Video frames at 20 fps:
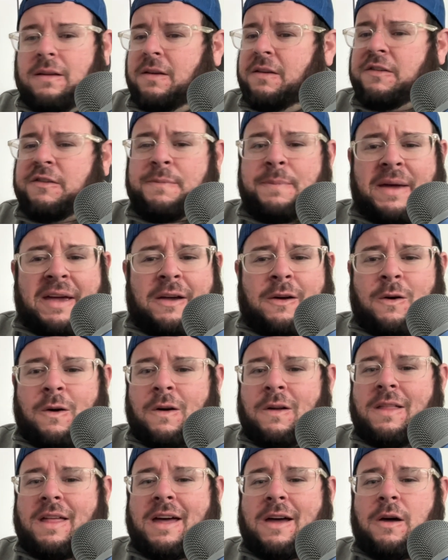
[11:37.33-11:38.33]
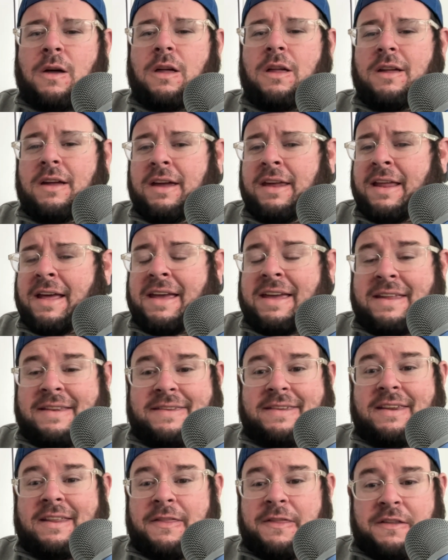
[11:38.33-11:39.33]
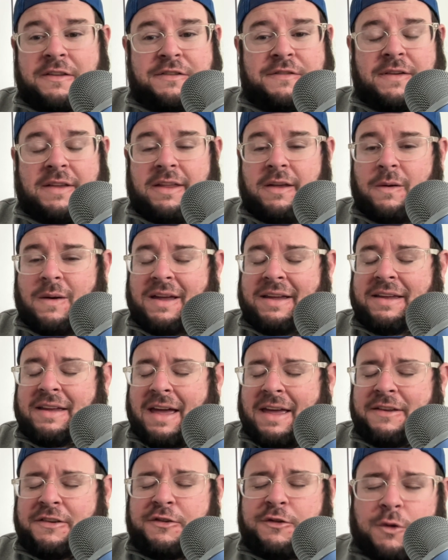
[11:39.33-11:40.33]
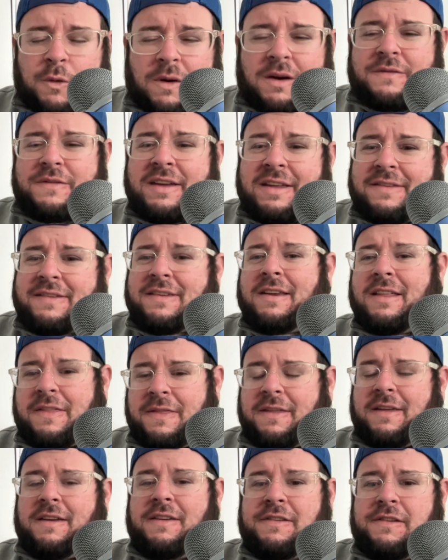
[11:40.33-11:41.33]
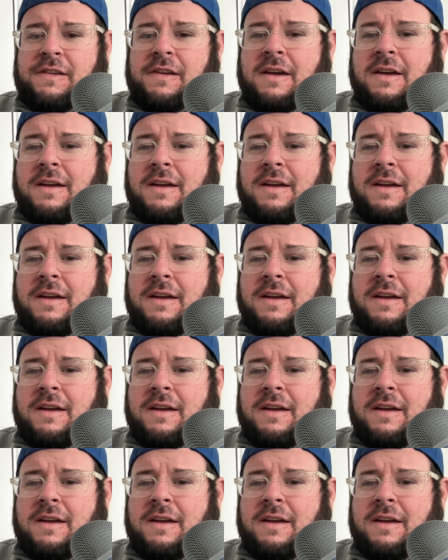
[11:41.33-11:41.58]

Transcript: Spike Carlisle, and I hinted at this video. I sort of hinted at this.